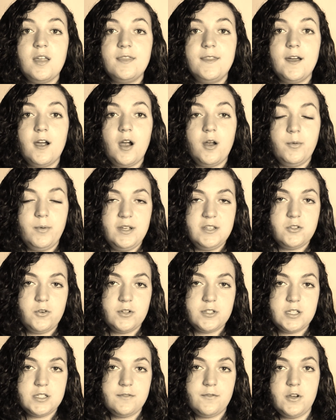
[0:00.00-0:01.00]
there are
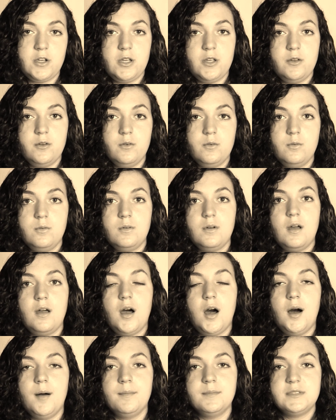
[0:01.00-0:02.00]
resources for you
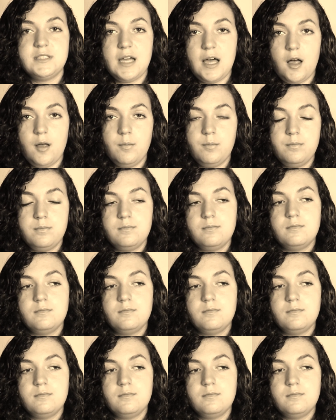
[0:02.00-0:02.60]
to help.